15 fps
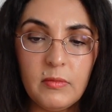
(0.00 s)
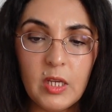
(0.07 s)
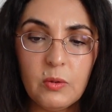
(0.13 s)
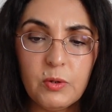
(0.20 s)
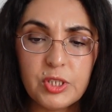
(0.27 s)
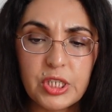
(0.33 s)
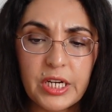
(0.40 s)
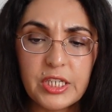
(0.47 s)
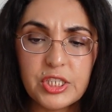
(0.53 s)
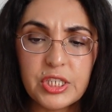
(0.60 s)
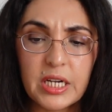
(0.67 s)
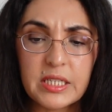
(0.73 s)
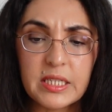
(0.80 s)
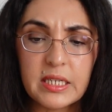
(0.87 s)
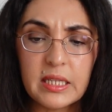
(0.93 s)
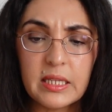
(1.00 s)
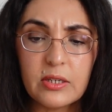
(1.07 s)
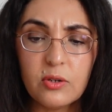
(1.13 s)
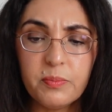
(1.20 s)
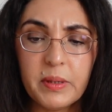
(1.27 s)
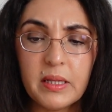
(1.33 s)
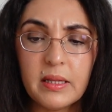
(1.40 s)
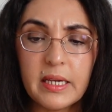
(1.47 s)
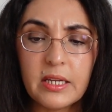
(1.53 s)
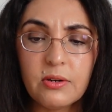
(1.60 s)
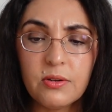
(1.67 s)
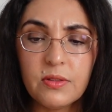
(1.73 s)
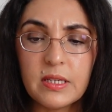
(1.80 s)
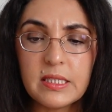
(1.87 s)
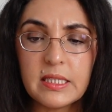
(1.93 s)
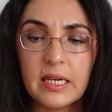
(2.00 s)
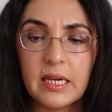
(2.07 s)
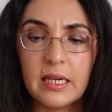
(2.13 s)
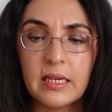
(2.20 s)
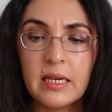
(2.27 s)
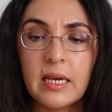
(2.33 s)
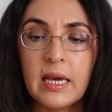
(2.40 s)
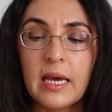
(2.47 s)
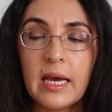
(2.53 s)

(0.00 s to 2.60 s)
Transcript: which I injected a little bit later in the day.